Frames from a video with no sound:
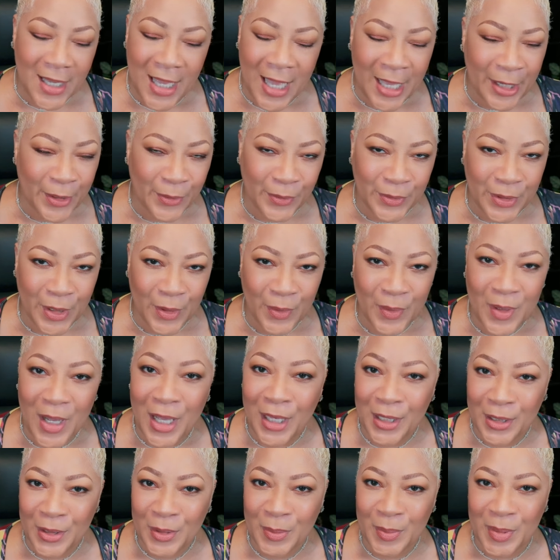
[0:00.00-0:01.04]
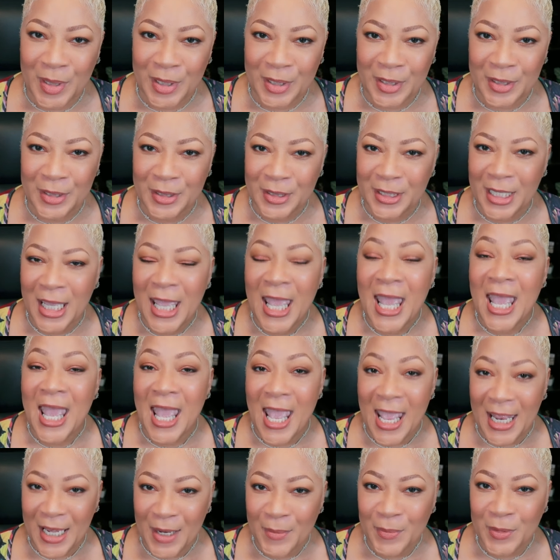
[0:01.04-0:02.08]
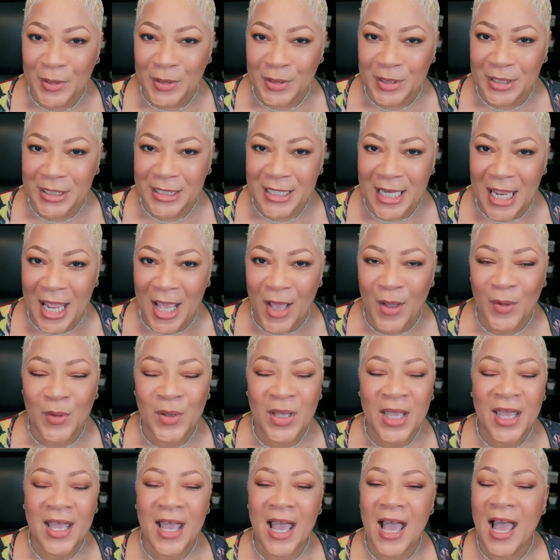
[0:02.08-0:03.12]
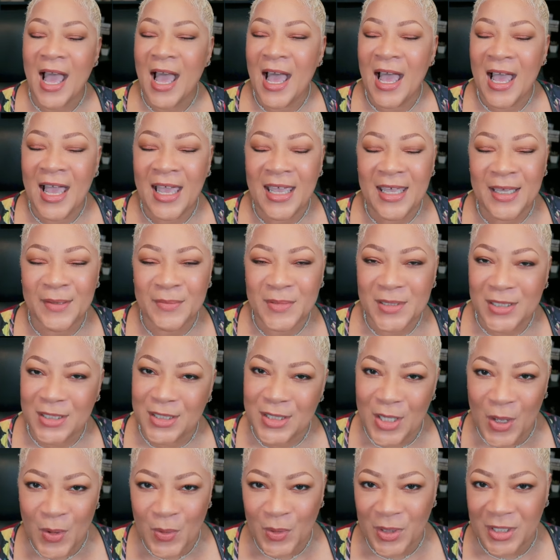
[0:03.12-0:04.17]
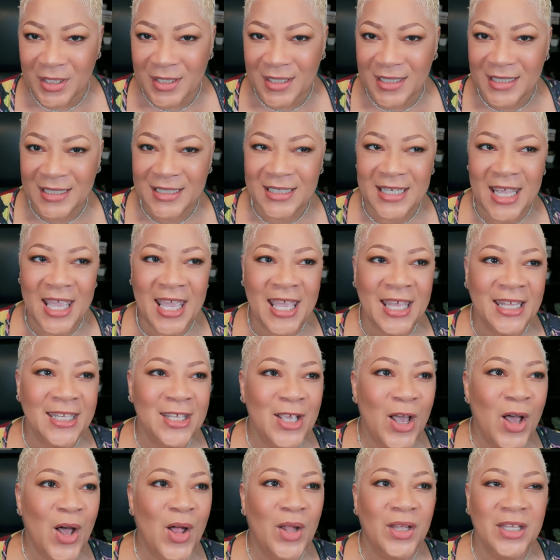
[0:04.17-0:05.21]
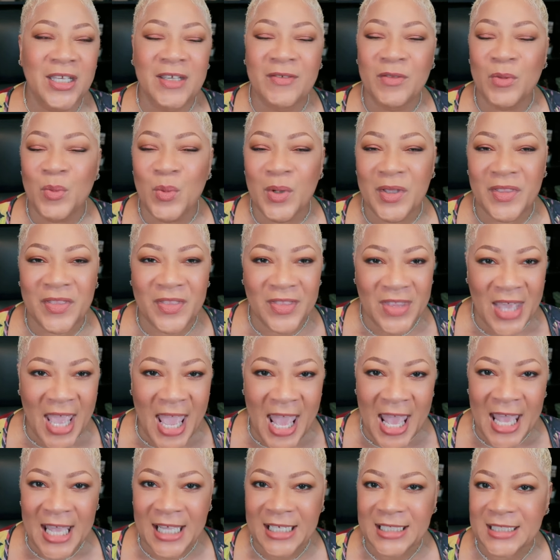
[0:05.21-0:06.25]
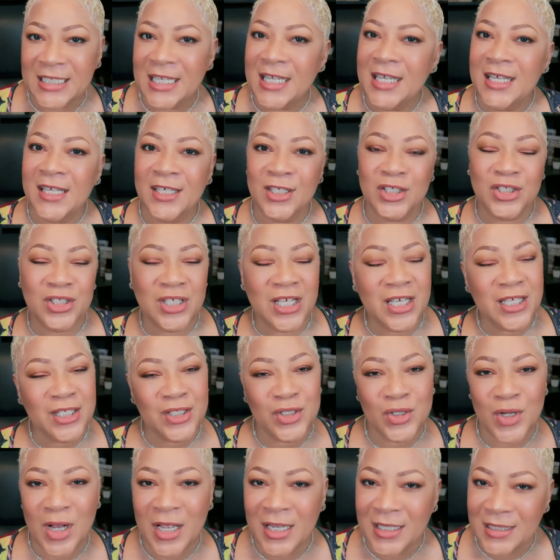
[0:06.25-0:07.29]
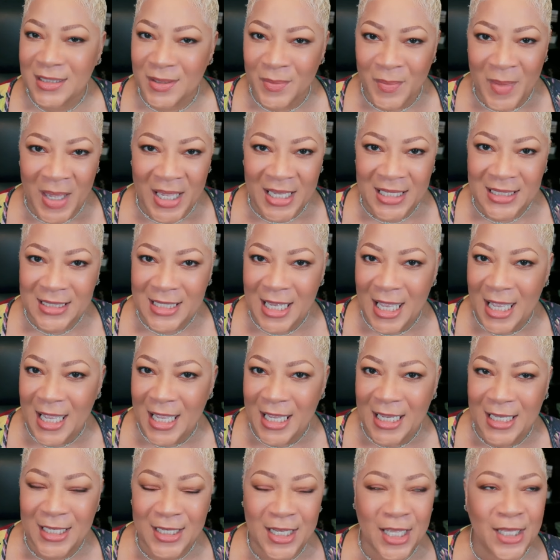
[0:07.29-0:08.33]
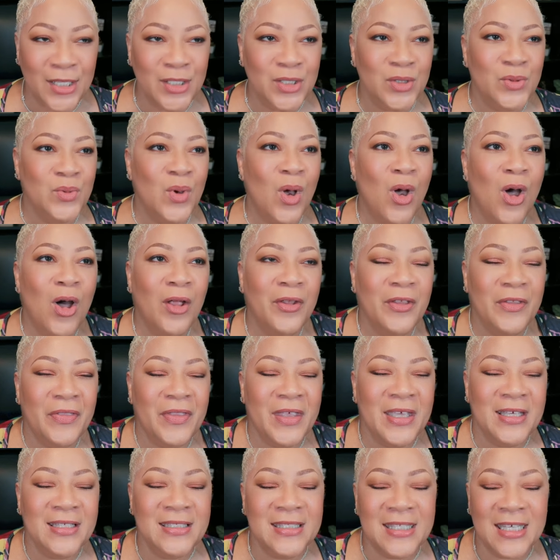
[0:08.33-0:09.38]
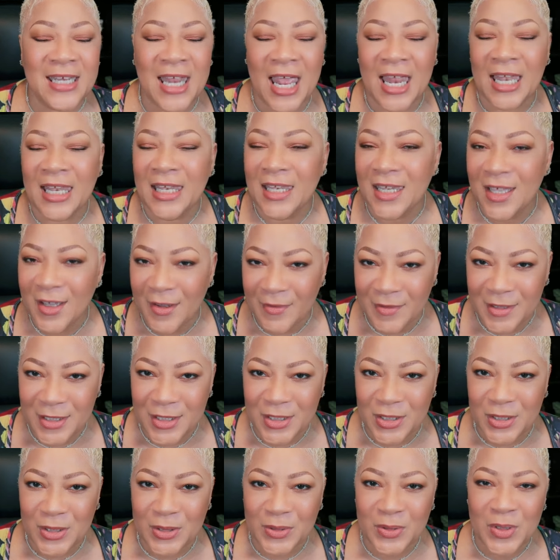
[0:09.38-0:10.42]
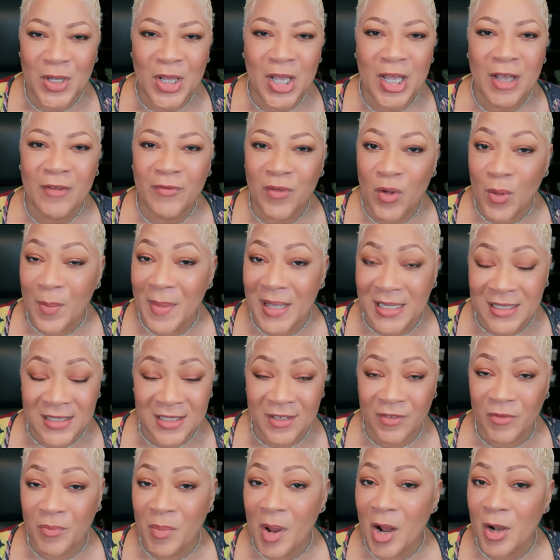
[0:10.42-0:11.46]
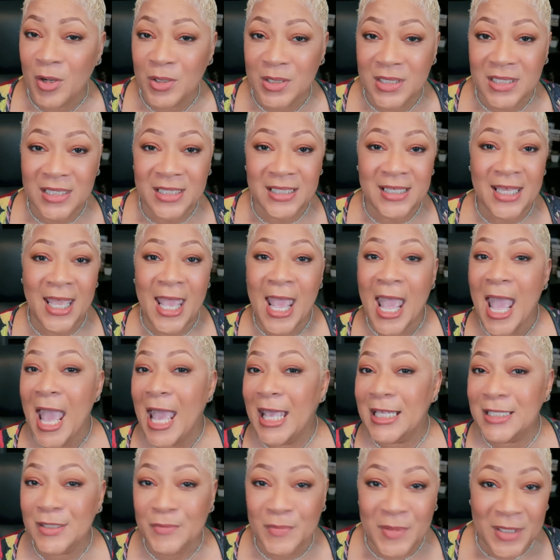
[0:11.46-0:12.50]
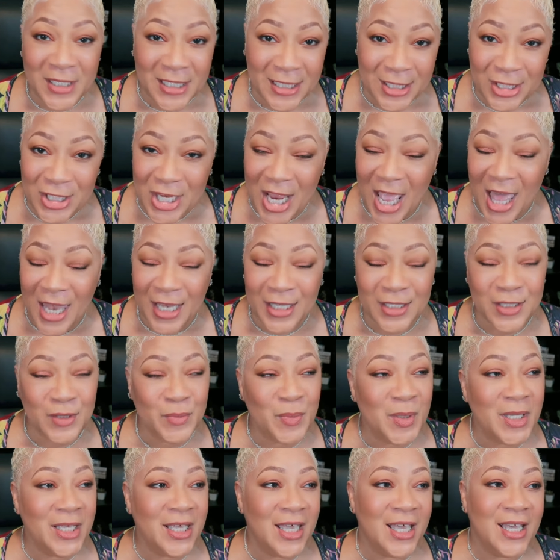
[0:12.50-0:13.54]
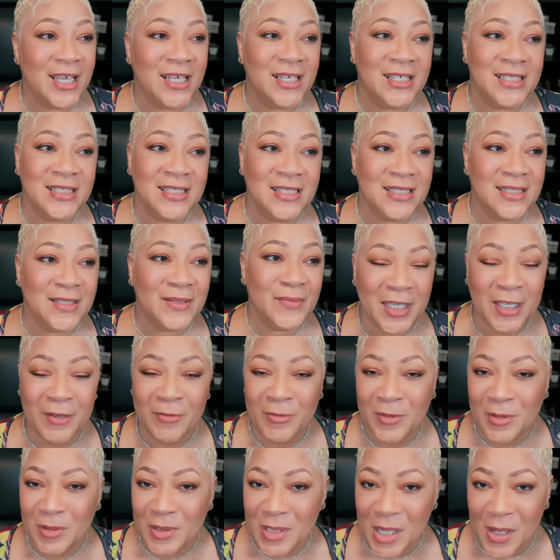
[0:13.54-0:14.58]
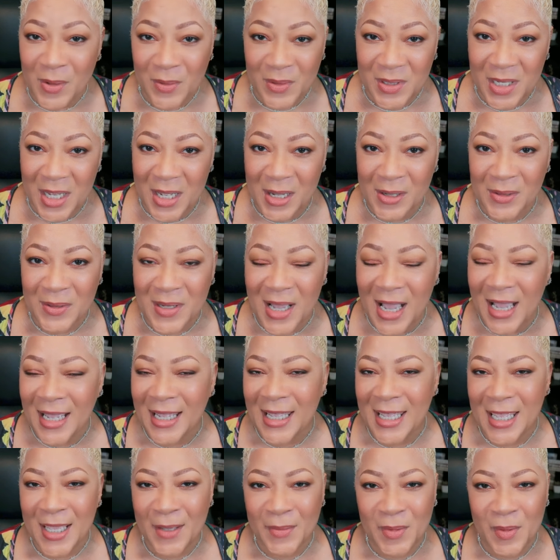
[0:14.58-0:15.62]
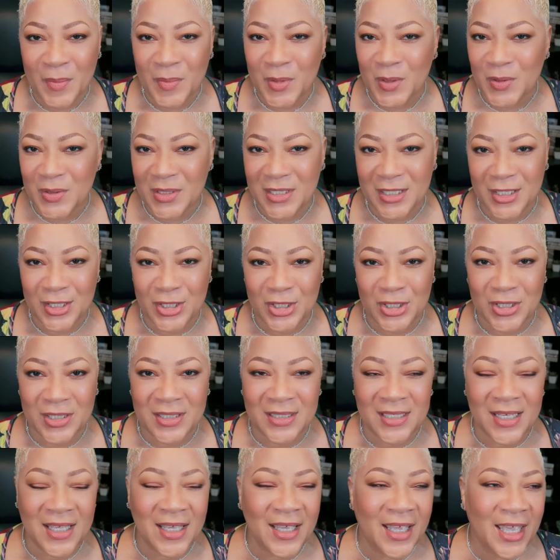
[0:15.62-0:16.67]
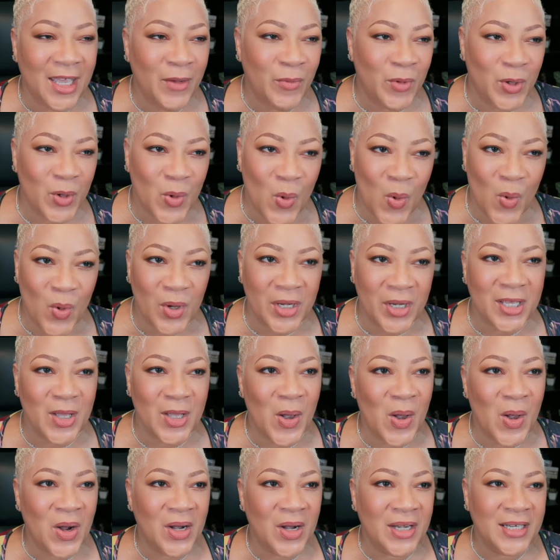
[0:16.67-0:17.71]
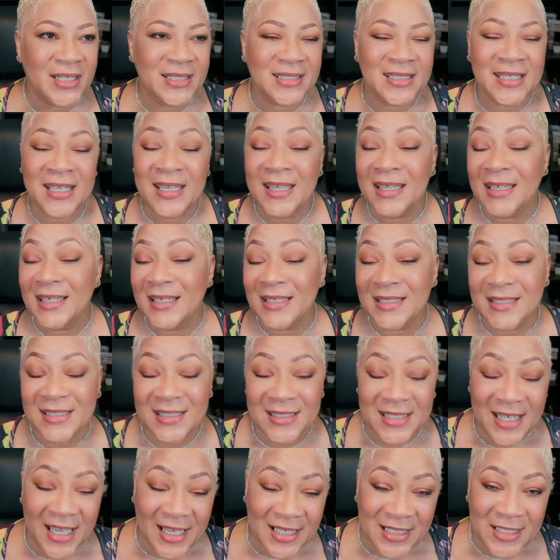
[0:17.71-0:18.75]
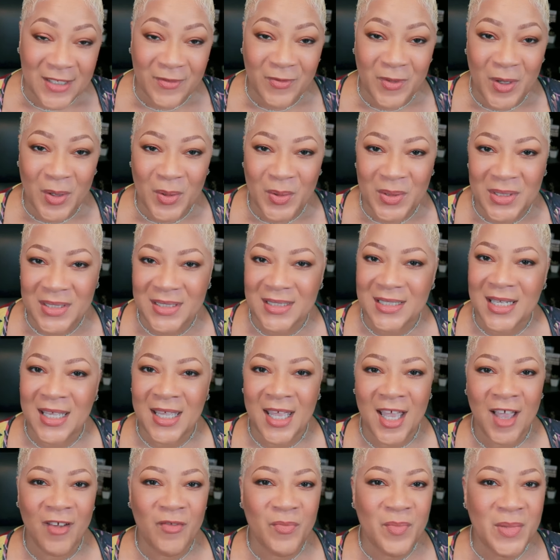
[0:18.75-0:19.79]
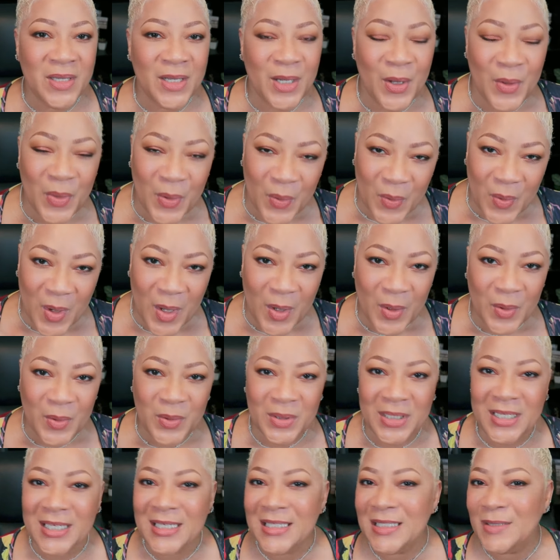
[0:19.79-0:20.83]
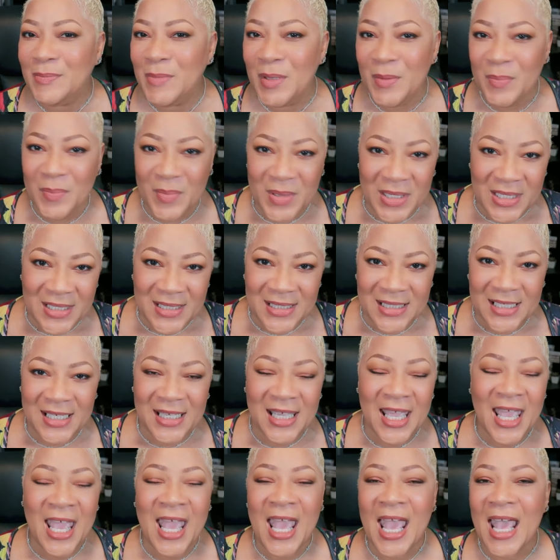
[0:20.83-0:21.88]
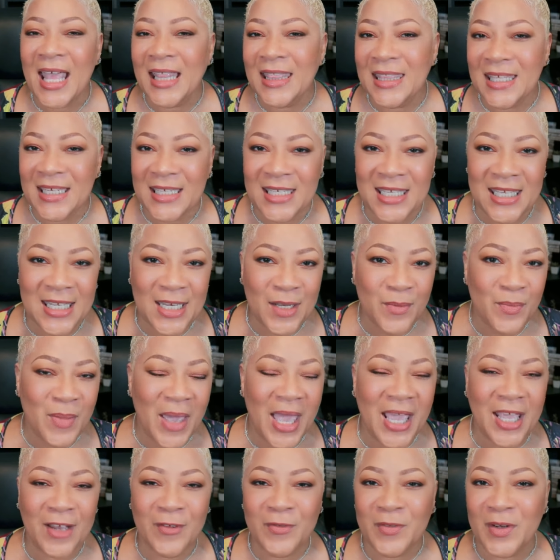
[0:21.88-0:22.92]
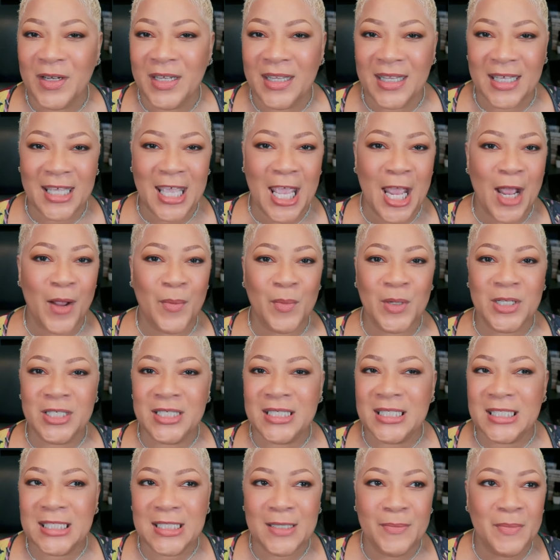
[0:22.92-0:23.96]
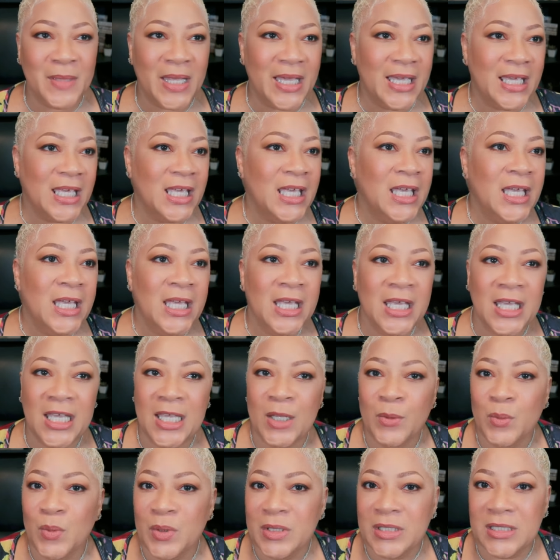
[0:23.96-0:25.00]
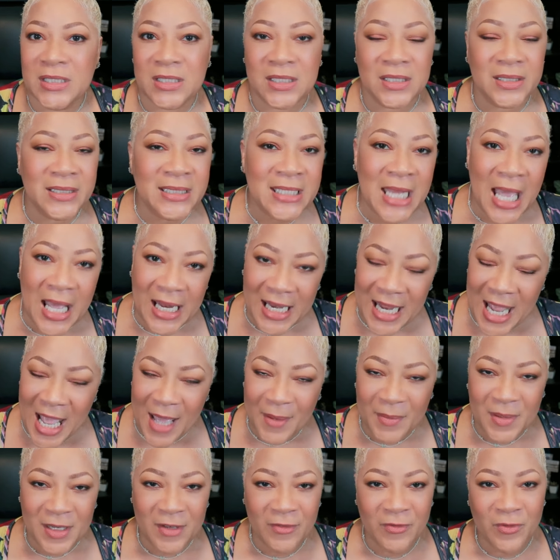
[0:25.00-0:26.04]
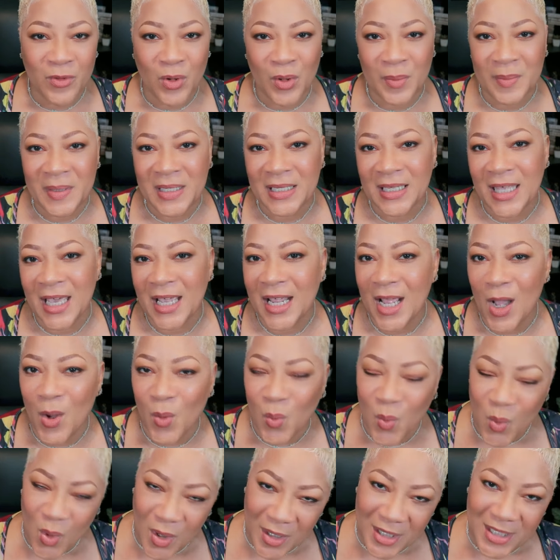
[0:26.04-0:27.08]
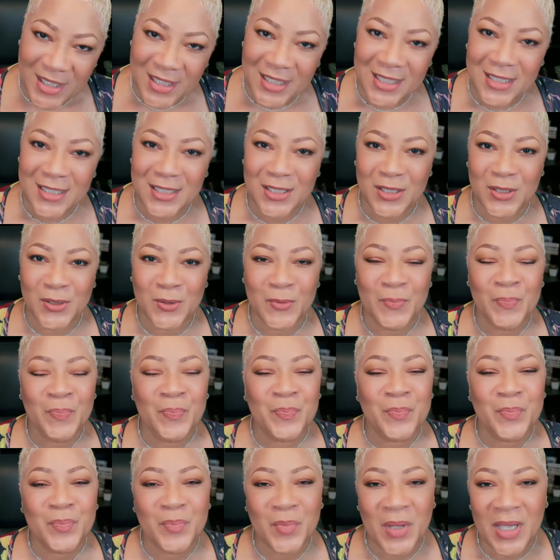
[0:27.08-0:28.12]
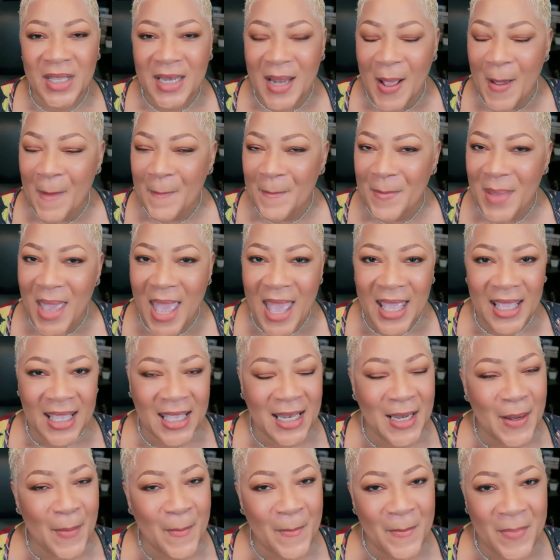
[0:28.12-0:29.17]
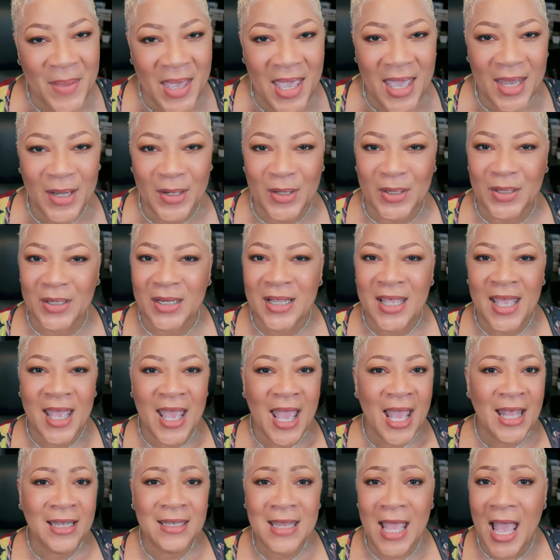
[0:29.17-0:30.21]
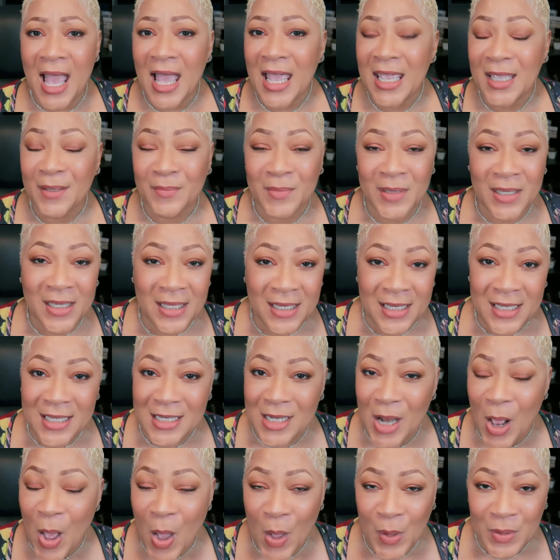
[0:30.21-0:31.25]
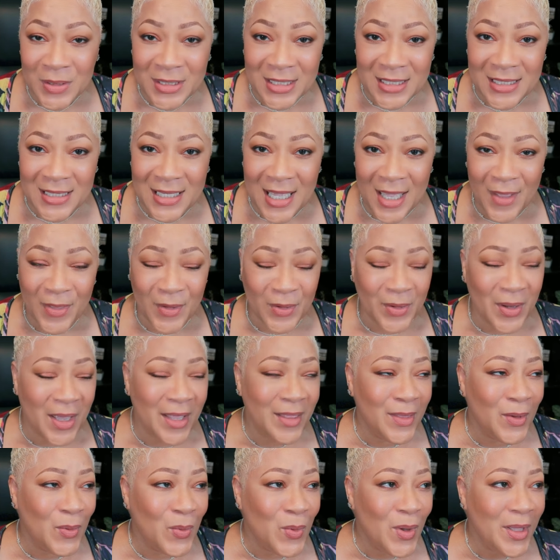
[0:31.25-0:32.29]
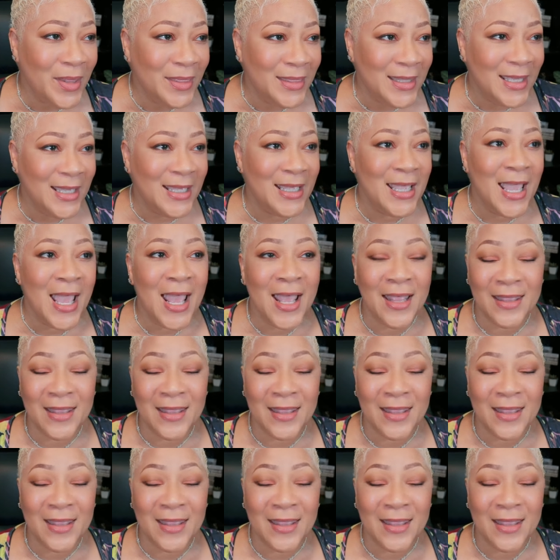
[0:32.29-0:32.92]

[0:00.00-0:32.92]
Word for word: I don't know, a little bug, and I'm good now. I am so good. And y'all, even with that, just trying to maintain and do all the things that I love to do for myself personally has been a challenge because if you don't know, I am a musician, a recording artist, a saxophonist. I've been on the road, it's been busy, and then getting back in front of the camera just seemed like it was not happening for me like I wanted it to but I'm back and I'm better and I am getting it all together and the one thing